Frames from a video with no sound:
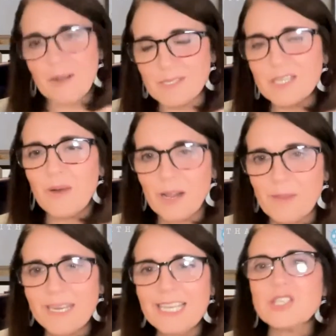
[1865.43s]
I was going to
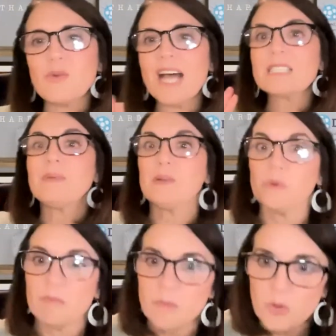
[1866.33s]
recommend a hysteroscopy to
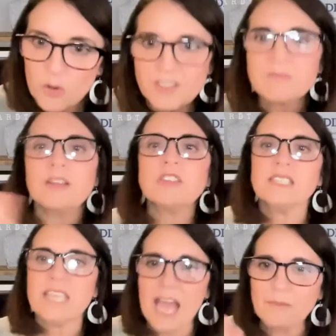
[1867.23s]
remove as much of
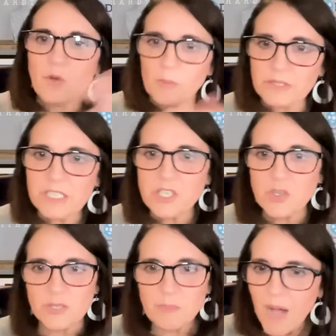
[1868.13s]
the abnormal
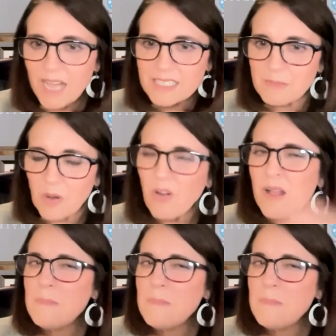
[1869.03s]
tissue as possible.